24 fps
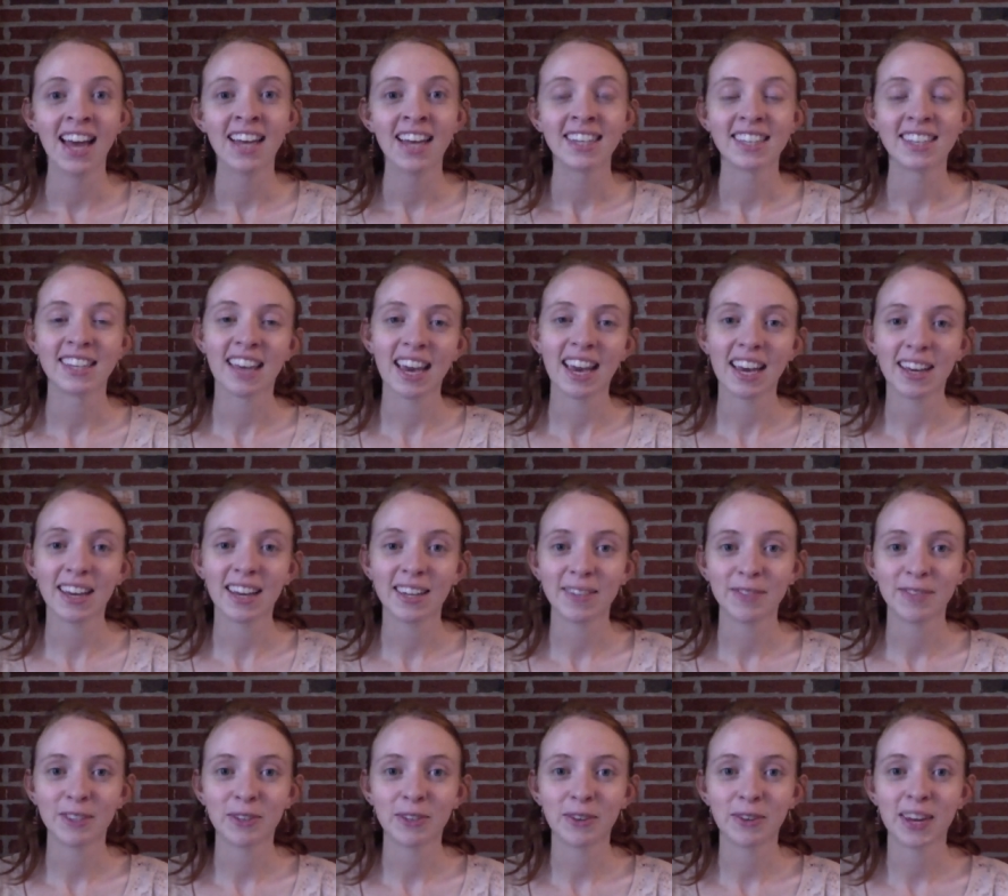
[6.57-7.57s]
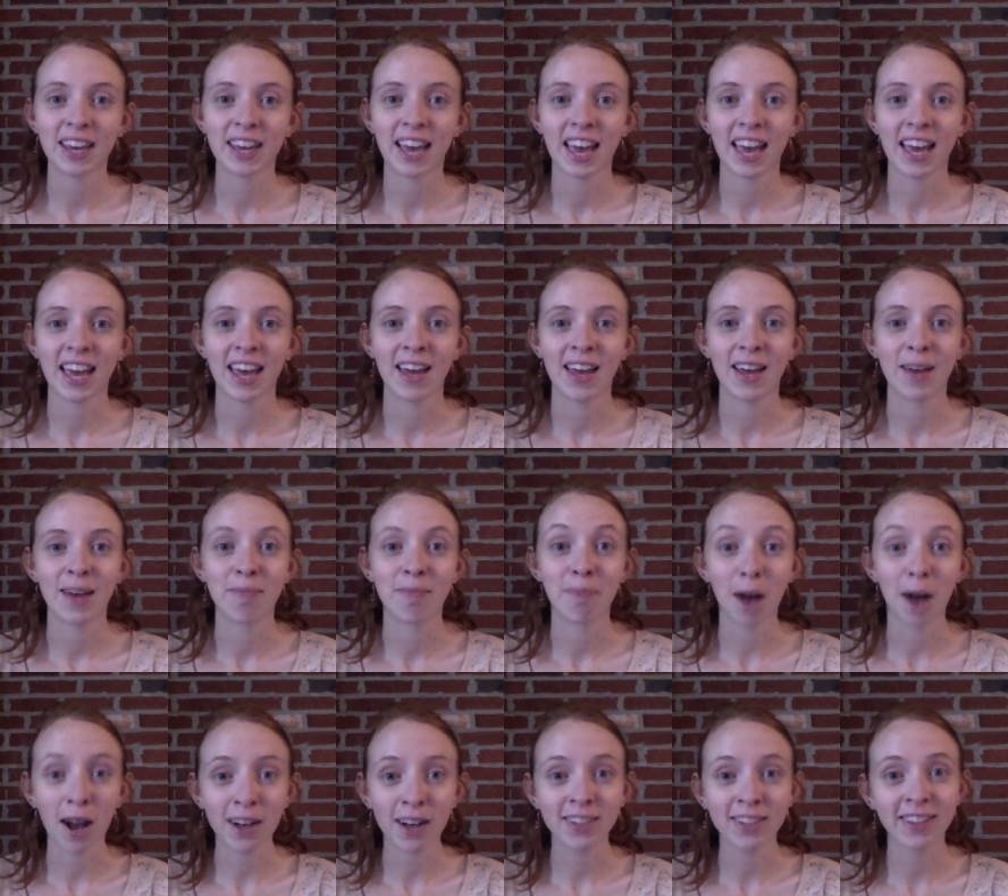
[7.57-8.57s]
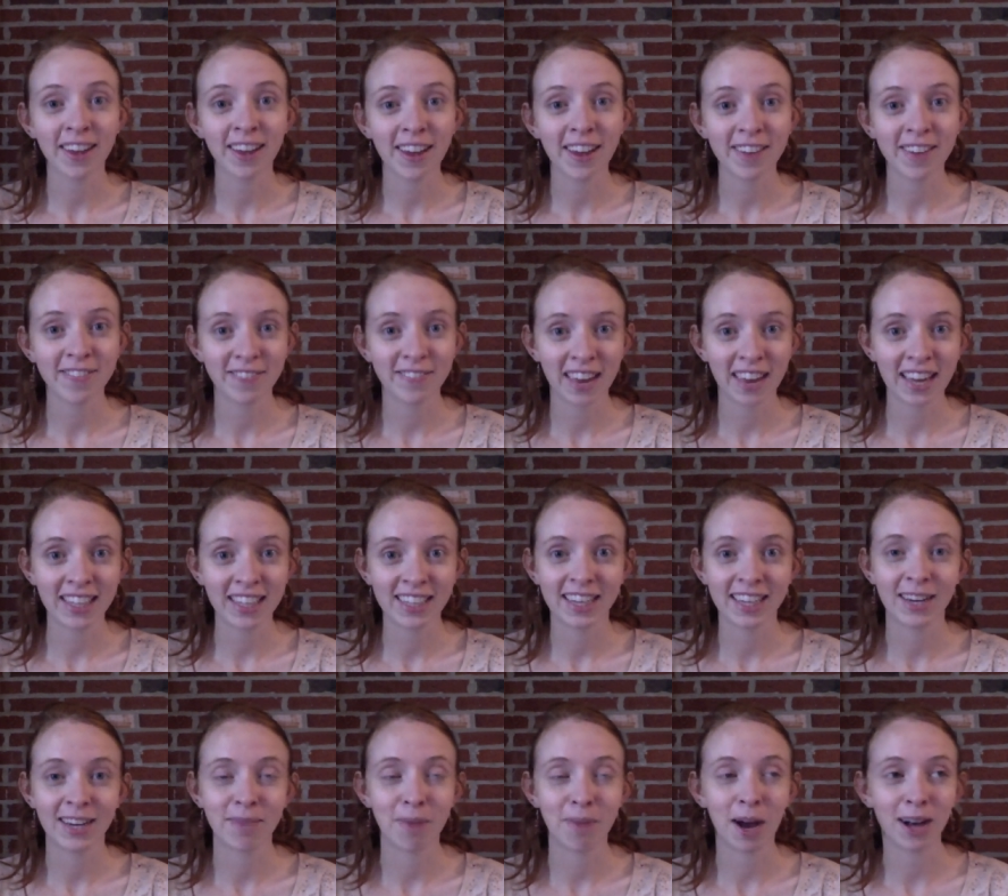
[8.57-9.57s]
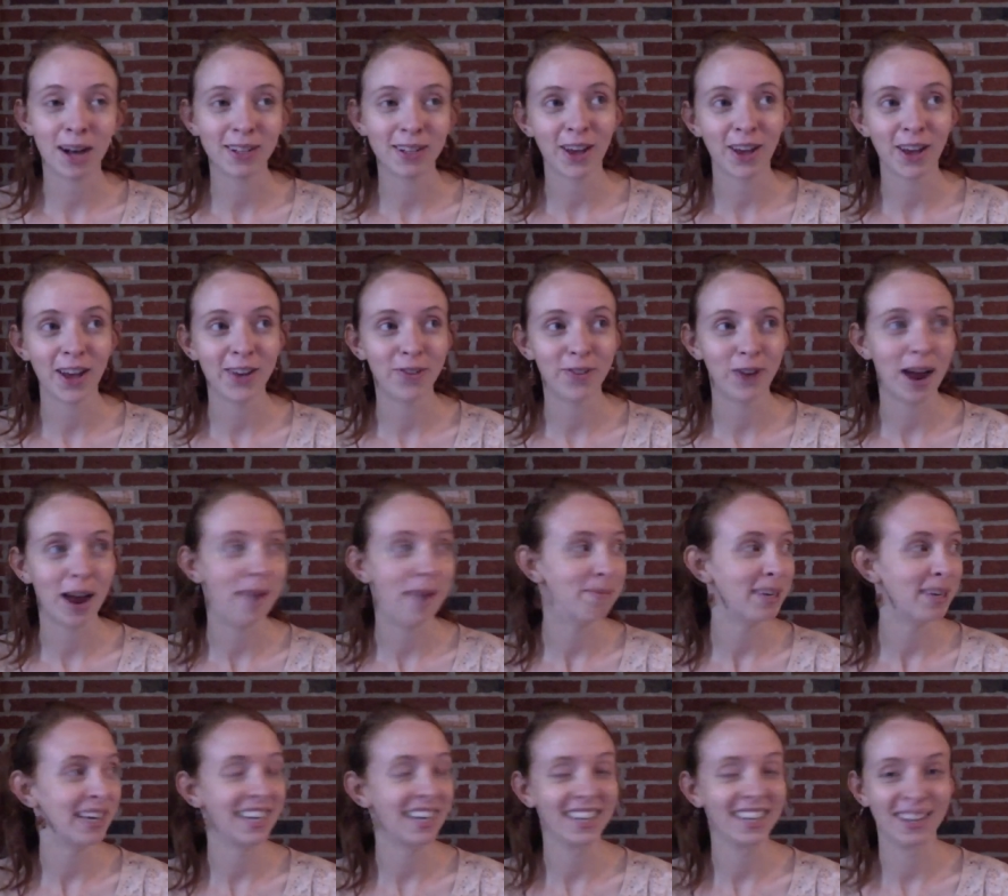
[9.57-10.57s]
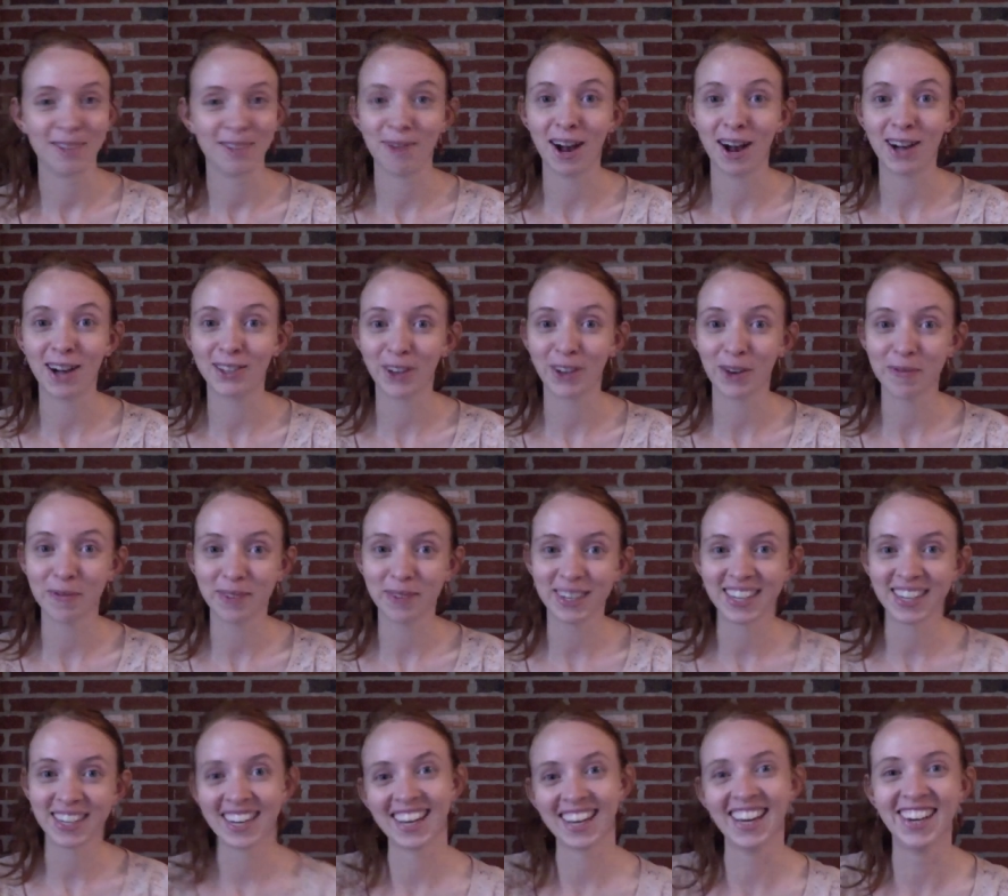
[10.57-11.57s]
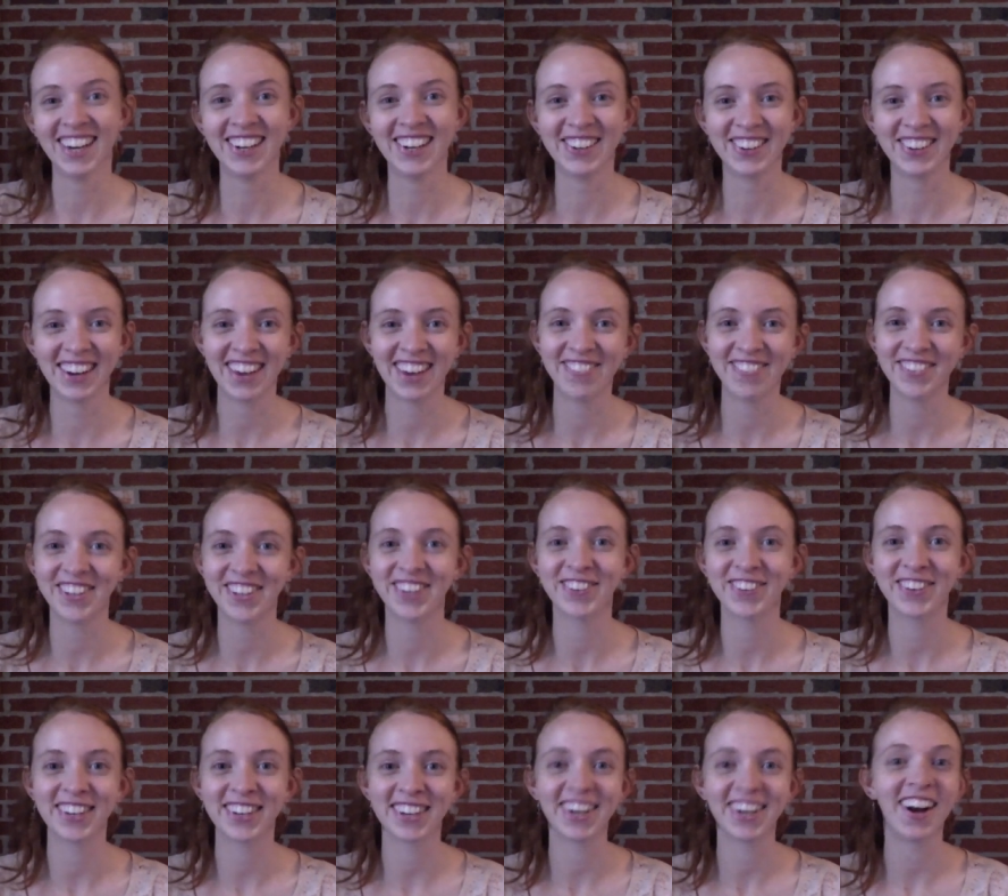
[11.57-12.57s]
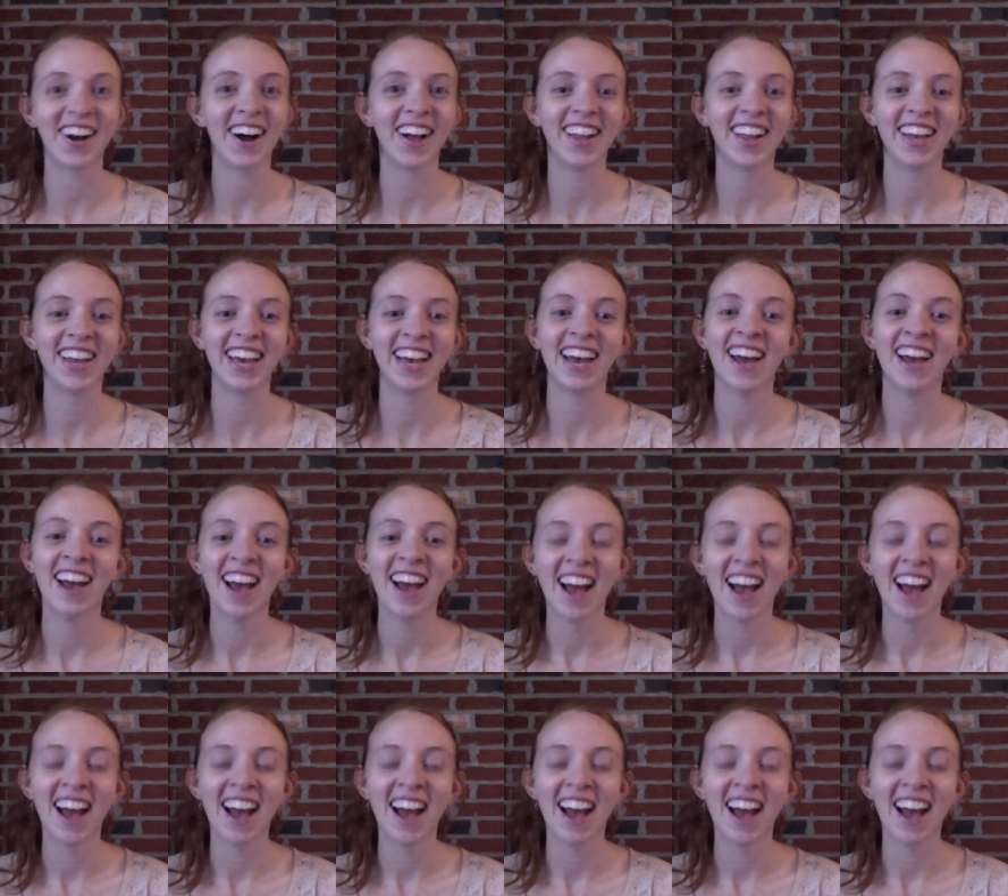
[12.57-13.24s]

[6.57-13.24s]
Today I am doing a box unveiling, a box unwrapping, a box opening, whatever you want to call it,